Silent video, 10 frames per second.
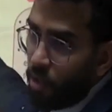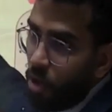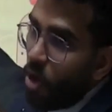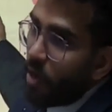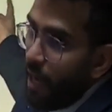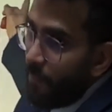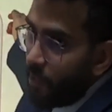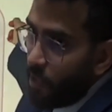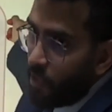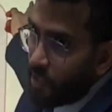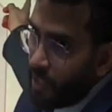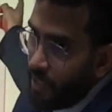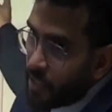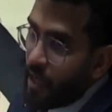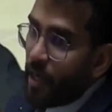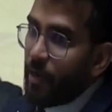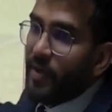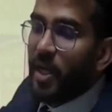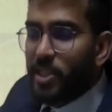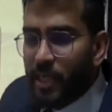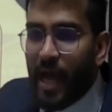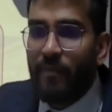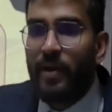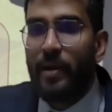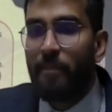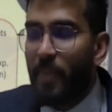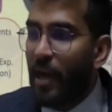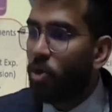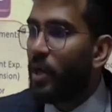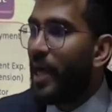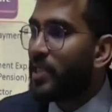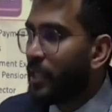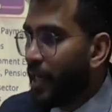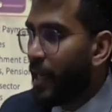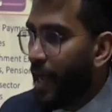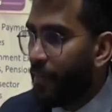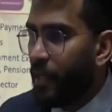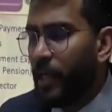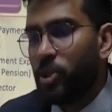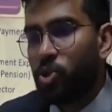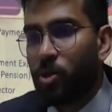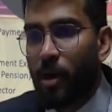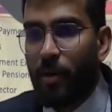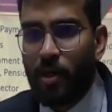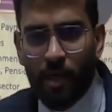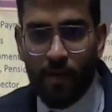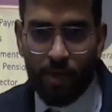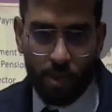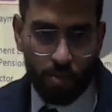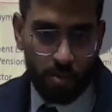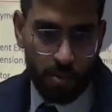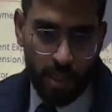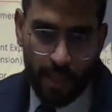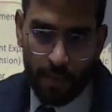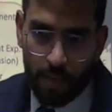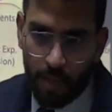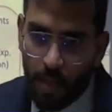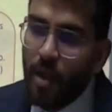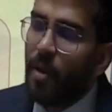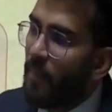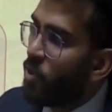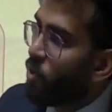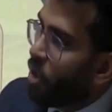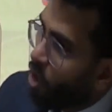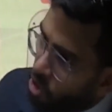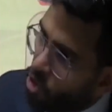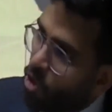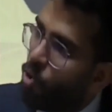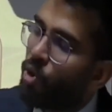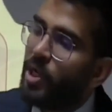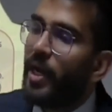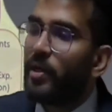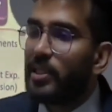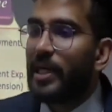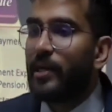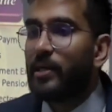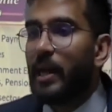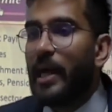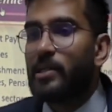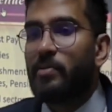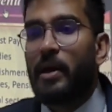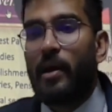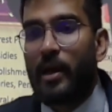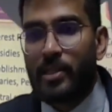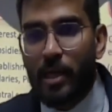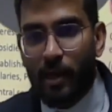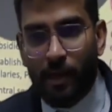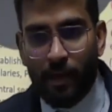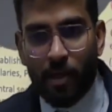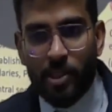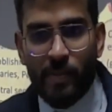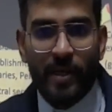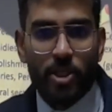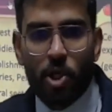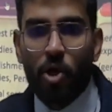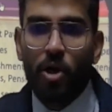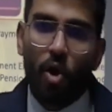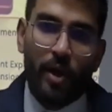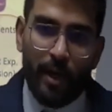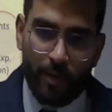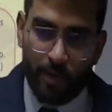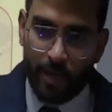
or capital receipts. If it doesn't have an impact on asset and liability, it should come under revenue side. But you can also colloquially understand it as a recurring expenditure or a non-recurring